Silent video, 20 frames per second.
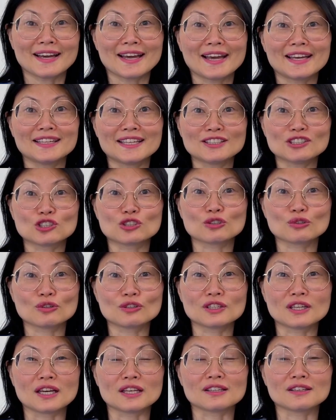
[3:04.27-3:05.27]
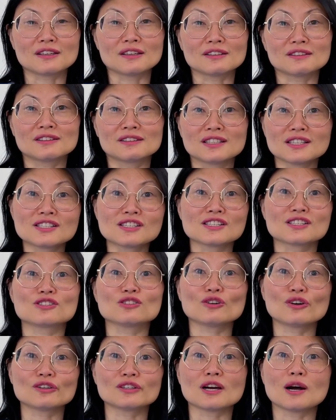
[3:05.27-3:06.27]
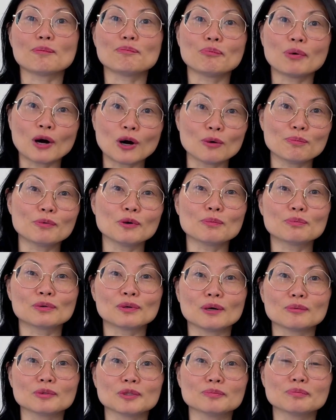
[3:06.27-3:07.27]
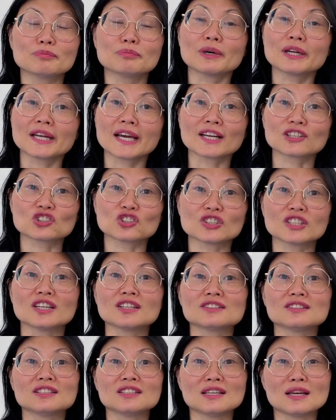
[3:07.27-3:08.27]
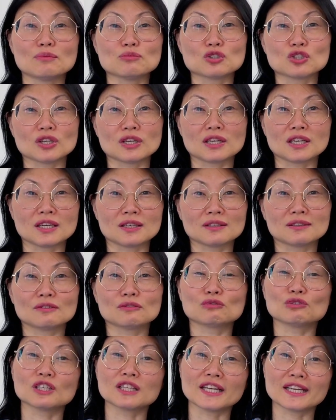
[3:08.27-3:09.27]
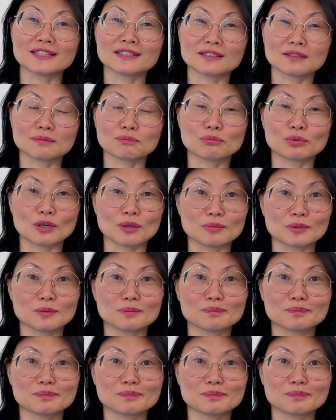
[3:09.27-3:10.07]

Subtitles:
and ensure that this is not a pulpal problem, but actually a TMJ related problem.